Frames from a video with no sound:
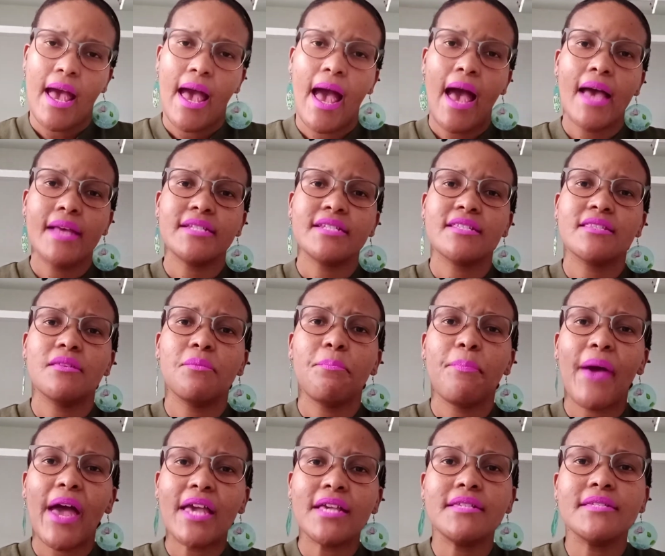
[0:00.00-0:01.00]
And the
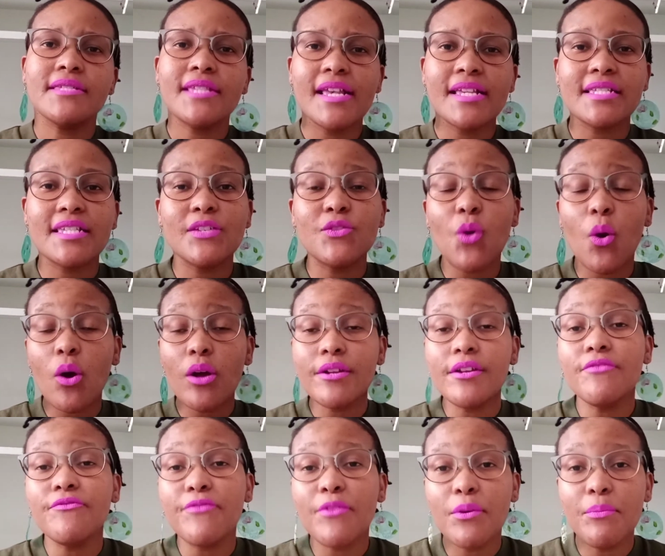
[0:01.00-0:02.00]
bank says, in
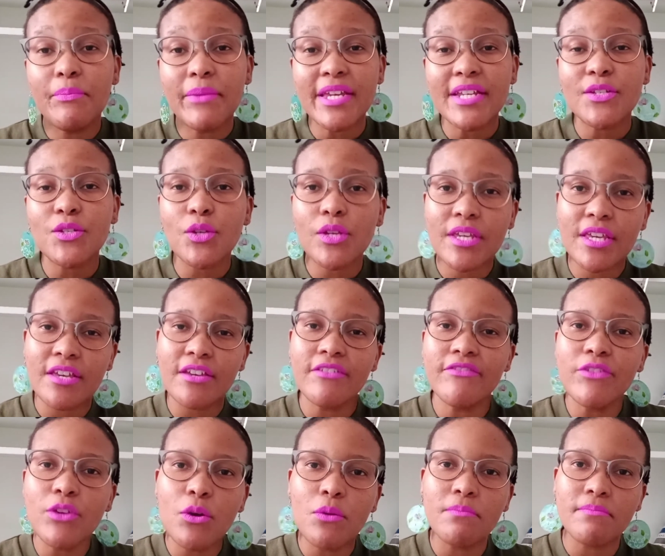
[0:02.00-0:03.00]
order for me to
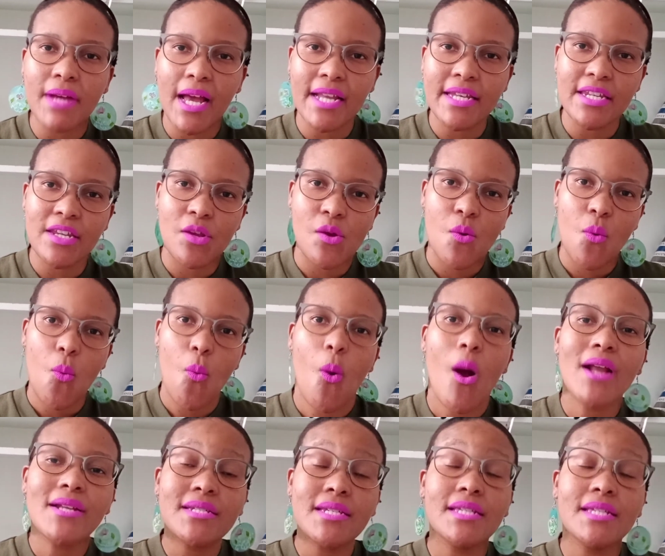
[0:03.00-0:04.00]
give you money,
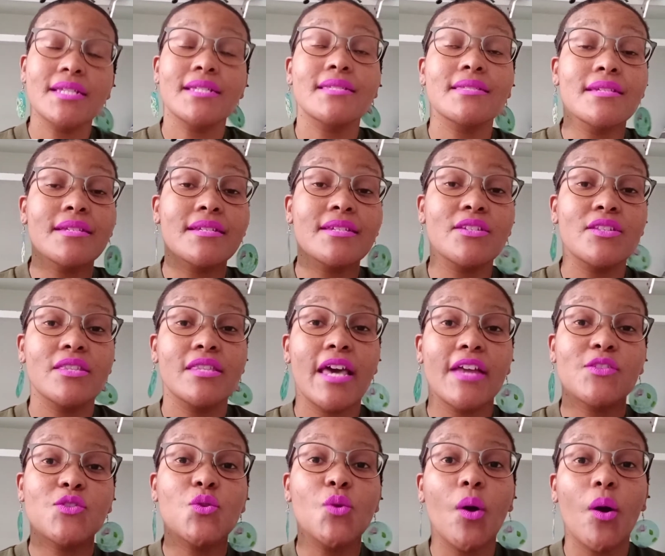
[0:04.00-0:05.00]
what is it
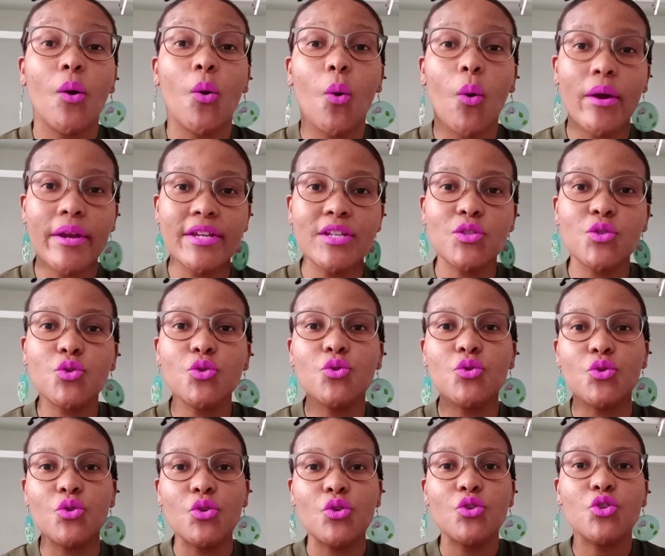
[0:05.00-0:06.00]
that you are going
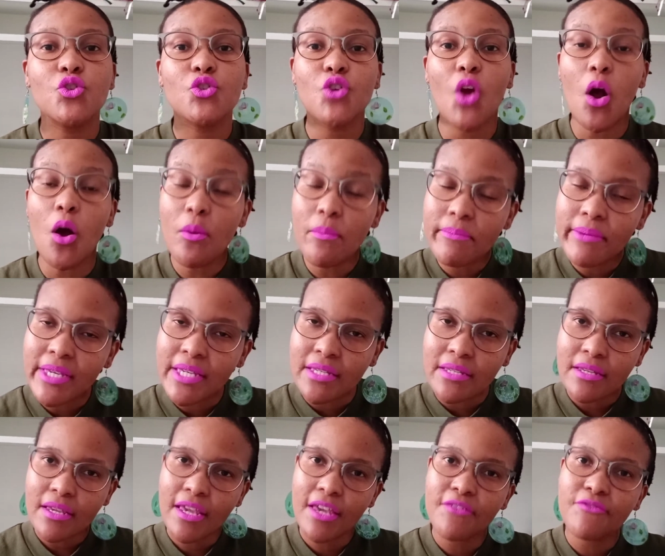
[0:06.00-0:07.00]
to show
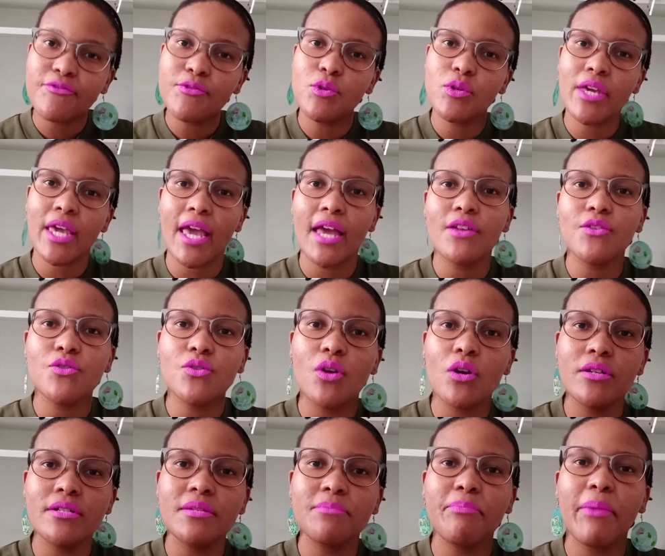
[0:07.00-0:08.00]
me if you
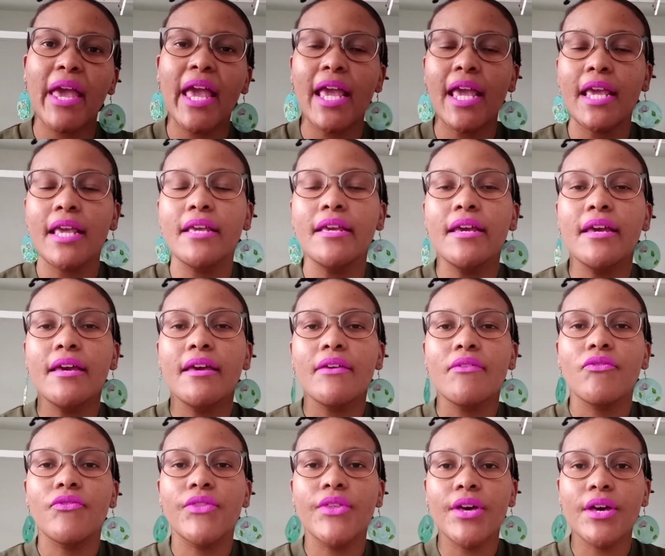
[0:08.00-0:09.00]
cannot pay
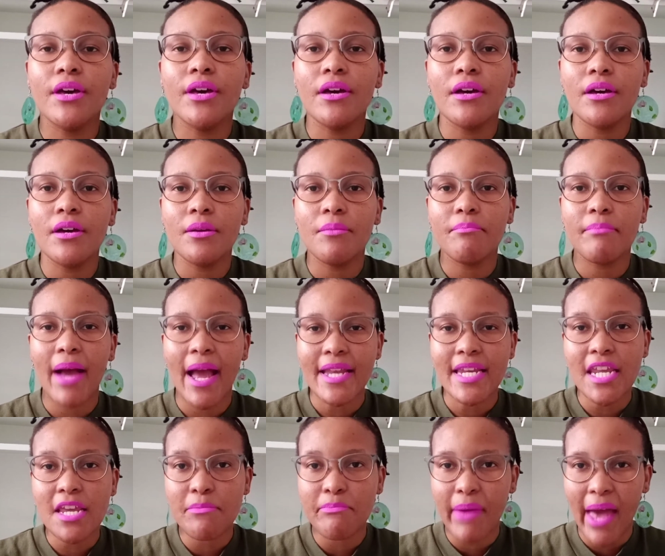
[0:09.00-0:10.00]
the
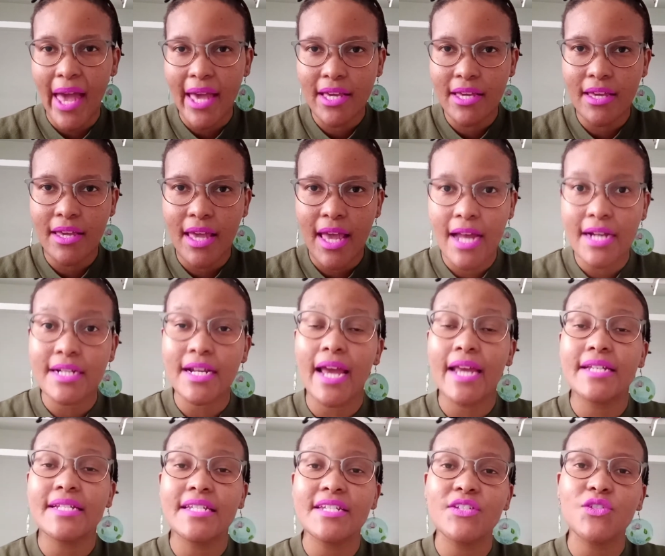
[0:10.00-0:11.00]
money back and
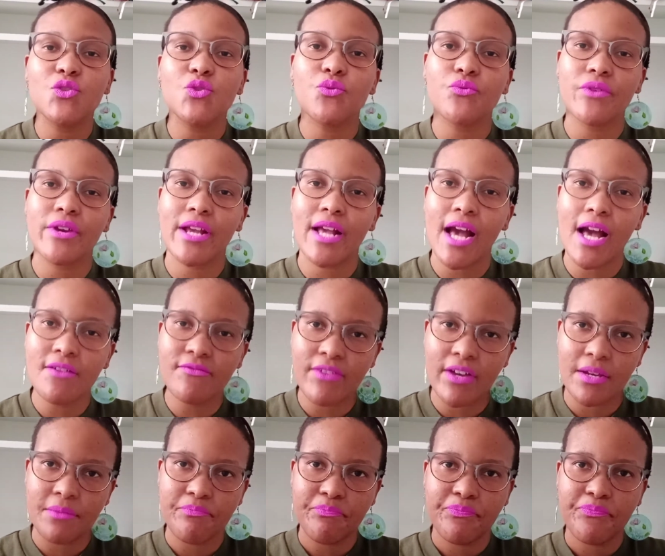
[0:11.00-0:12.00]
I need to
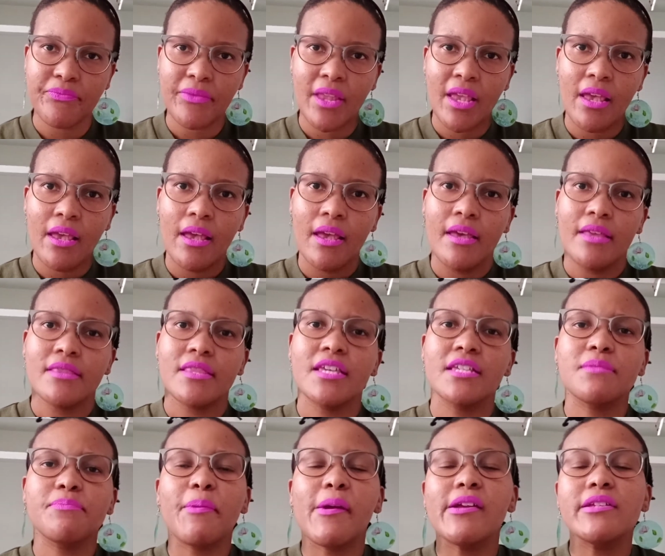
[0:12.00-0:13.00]
recover?
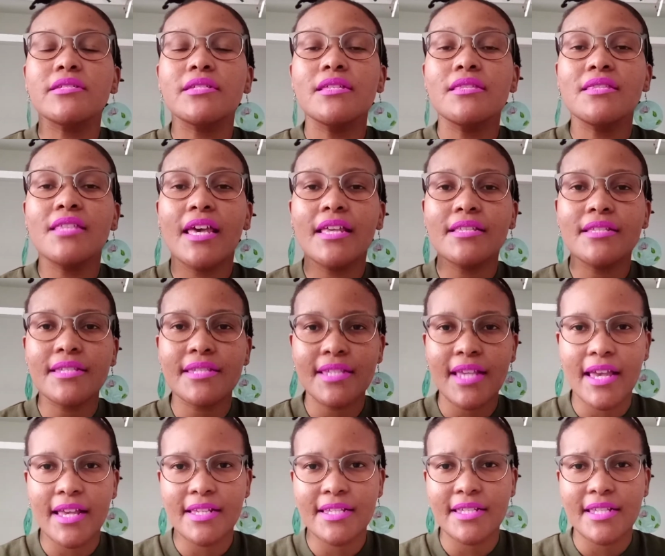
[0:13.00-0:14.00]
This person then
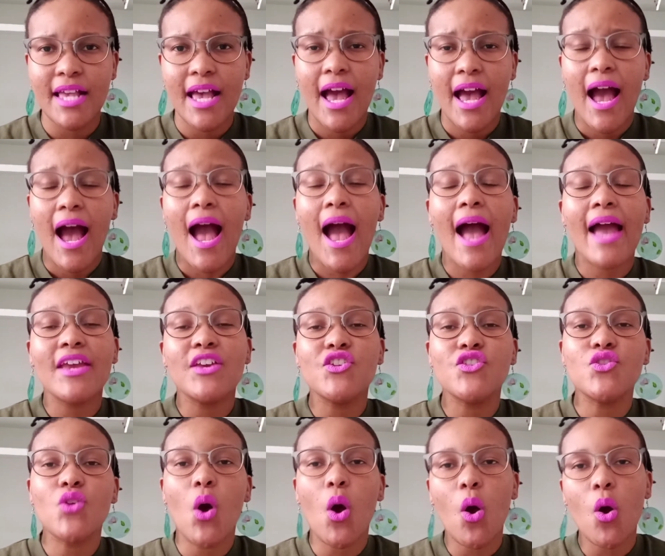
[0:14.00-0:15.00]
says, I
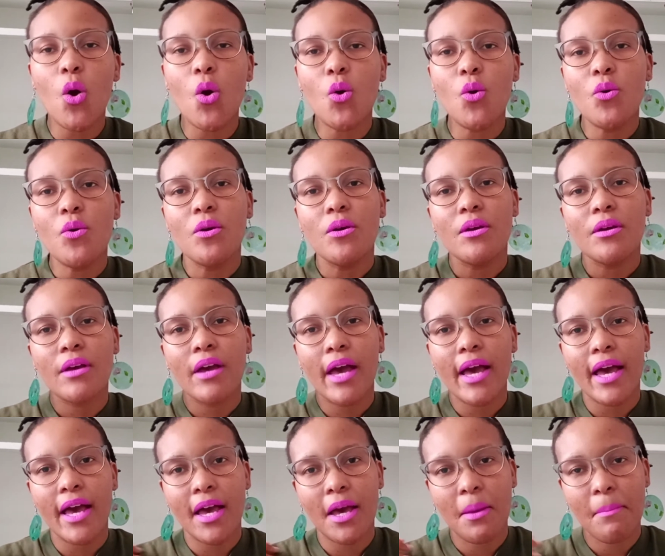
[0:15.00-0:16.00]
know
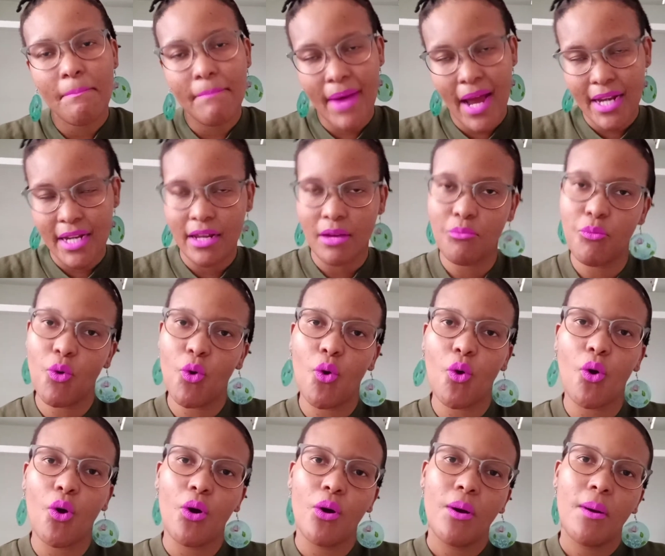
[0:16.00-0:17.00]

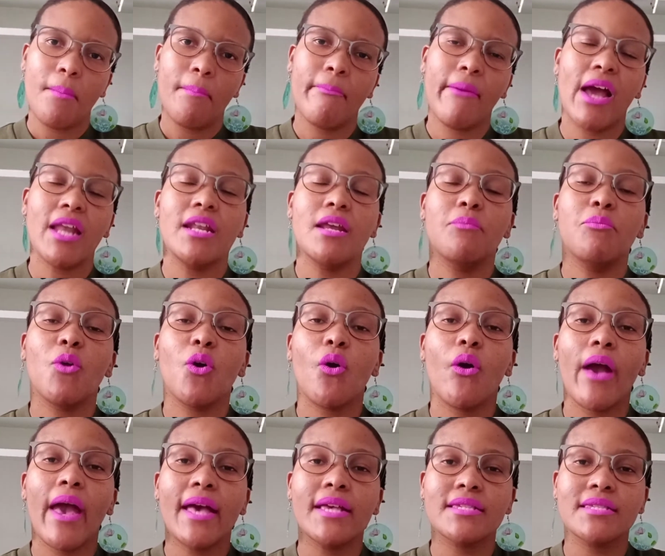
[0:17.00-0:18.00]
Mortgagor.
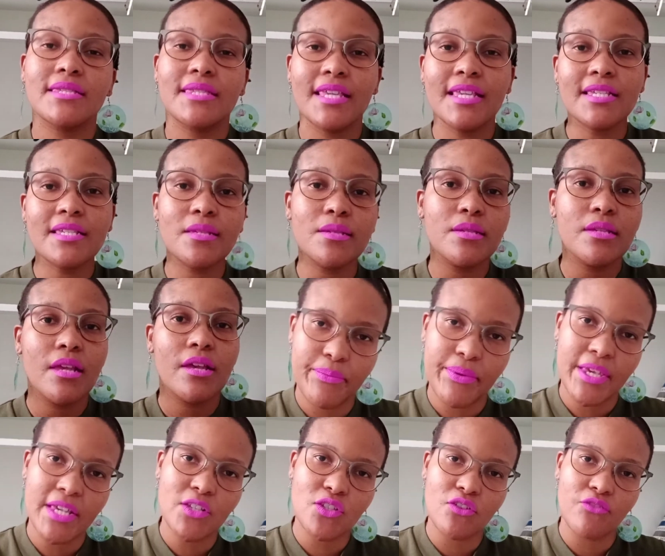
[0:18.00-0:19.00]
Mortgagor has this
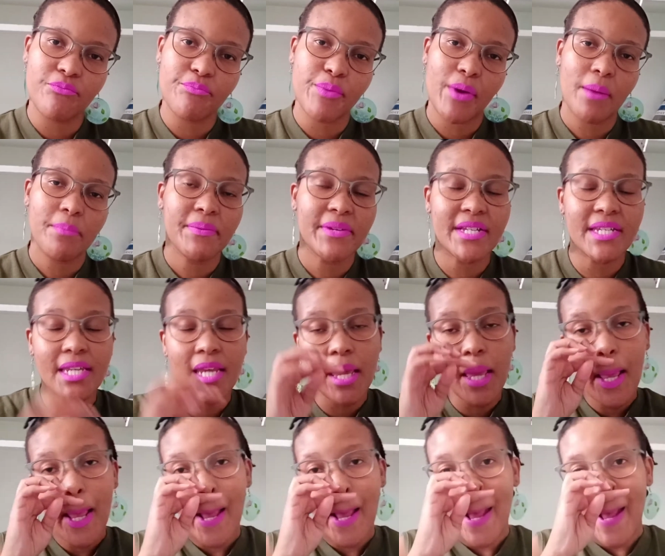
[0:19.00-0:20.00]
piece of property
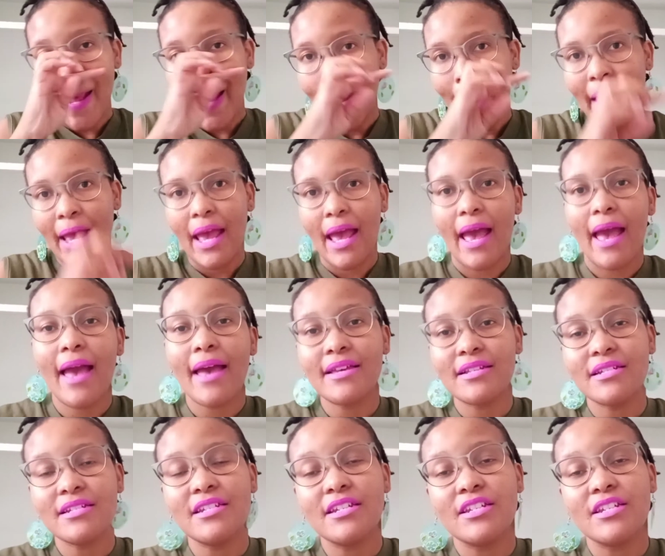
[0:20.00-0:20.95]
and